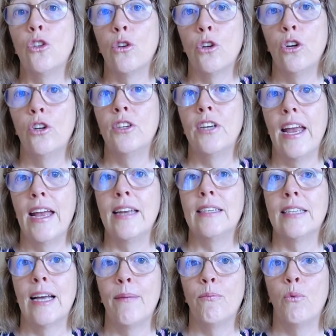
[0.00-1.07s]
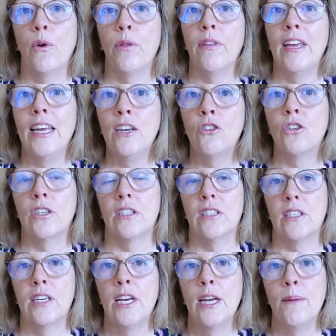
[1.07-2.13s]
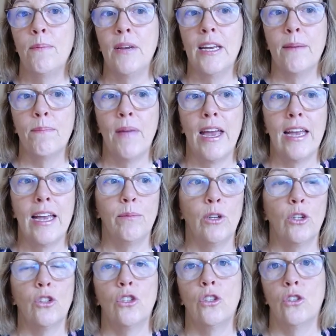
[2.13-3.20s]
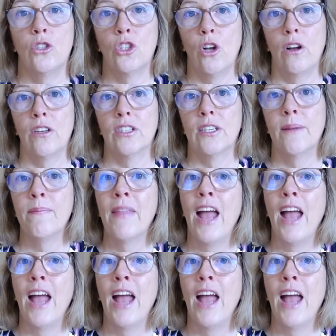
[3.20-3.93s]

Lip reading: you could end up with interest being payable to SARS.